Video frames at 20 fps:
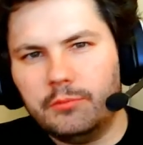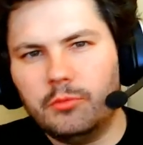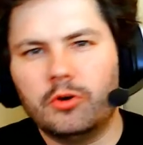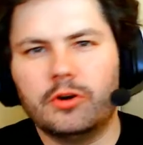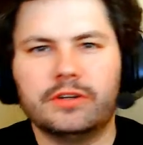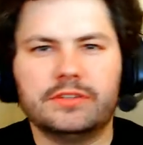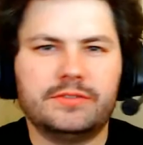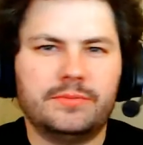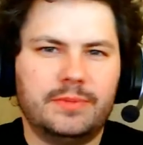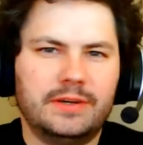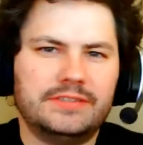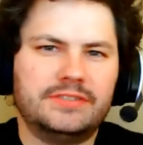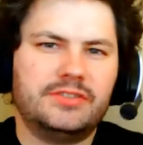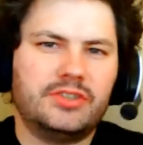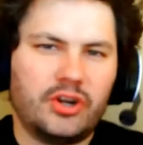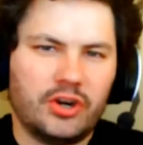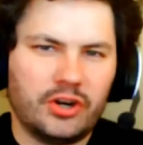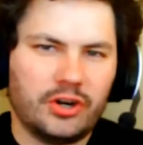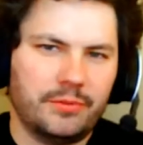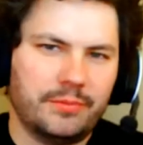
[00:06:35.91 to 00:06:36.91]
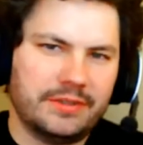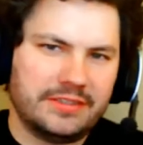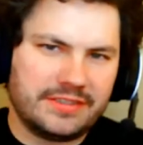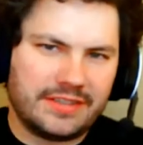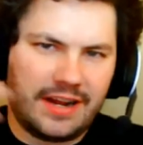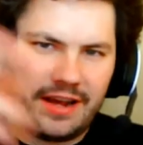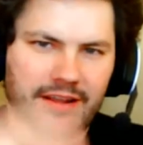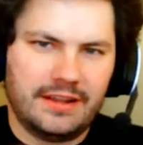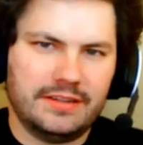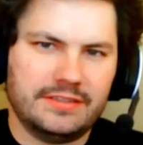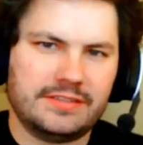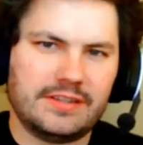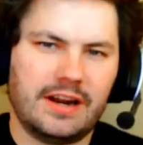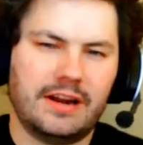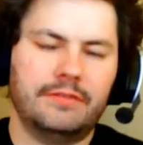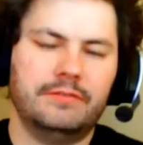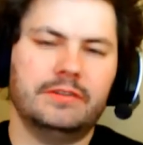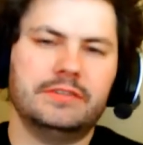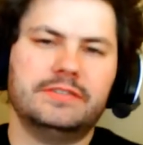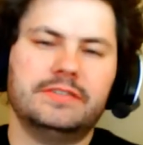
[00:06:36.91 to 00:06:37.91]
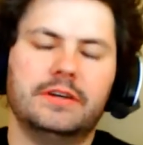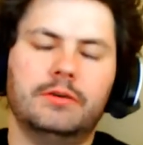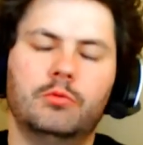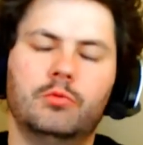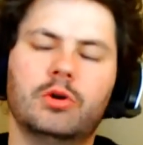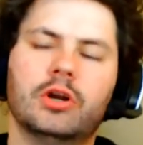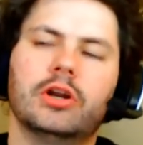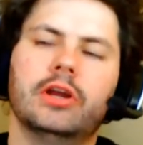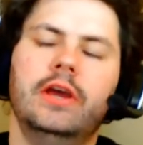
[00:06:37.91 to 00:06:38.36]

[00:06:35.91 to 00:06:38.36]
it's a buzz term, it's not even a single word.